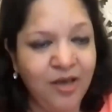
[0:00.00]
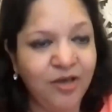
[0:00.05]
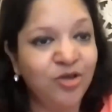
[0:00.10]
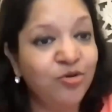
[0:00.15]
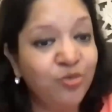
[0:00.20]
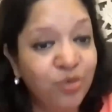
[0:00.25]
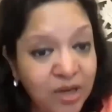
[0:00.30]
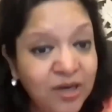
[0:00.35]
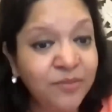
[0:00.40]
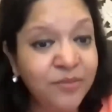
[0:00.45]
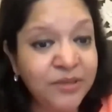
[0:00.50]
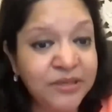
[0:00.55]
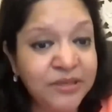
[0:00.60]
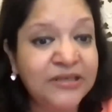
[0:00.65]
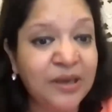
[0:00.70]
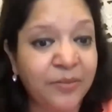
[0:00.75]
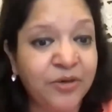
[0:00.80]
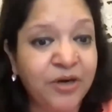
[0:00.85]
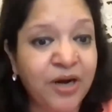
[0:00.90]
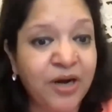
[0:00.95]
you will hear me
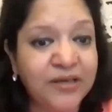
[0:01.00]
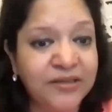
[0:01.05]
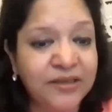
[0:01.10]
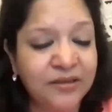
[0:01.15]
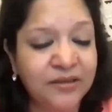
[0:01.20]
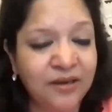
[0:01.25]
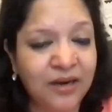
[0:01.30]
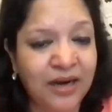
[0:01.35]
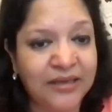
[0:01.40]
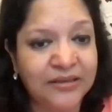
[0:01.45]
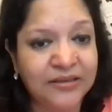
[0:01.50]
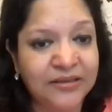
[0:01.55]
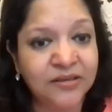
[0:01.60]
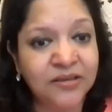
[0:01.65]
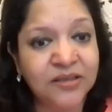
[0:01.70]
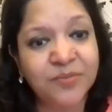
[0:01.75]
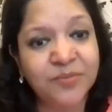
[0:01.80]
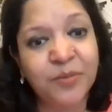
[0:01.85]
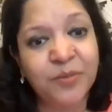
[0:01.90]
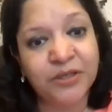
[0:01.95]
summarizing the
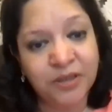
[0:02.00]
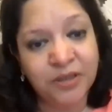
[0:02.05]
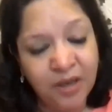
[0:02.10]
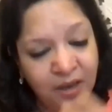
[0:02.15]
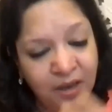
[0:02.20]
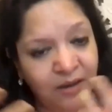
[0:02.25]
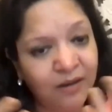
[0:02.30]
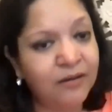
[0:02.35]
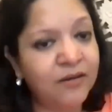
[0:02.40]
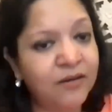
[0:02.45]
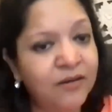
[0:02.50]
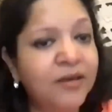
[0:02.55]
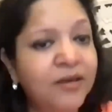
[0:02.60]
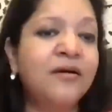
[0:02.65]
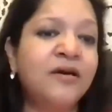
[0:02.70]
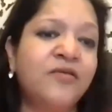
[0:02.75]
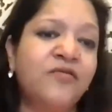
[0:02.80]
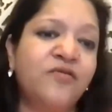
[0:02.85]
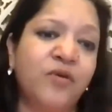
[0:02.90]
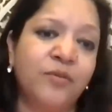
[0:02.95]
lessons, but
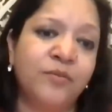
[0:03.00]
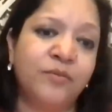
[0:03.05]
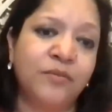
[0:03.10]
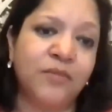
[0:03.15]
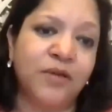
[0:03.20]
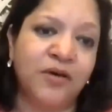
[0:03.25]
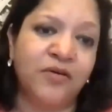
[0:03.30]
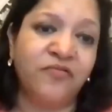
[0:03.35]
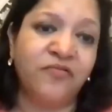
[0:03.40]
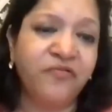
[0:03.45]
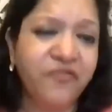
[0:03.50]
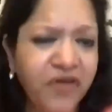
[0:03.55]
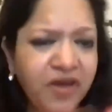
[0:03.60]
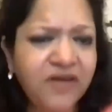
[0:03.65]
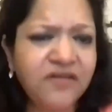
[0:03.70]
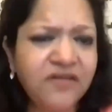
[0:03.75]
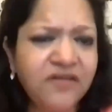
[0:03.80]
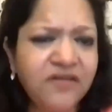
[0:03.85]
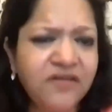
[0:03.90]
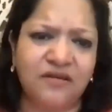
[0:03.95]
hear it from
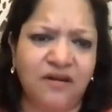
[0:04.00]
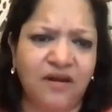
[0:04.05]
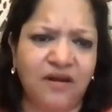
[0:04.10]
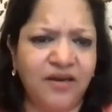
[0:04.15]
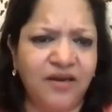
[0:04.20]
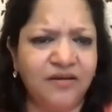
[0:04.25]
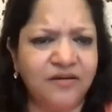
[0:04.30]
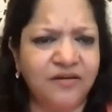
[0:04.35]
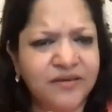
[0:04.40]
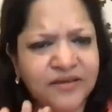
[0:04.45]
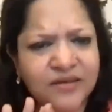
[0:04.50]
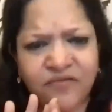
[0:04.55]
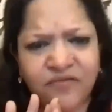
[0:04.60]
various other leaders.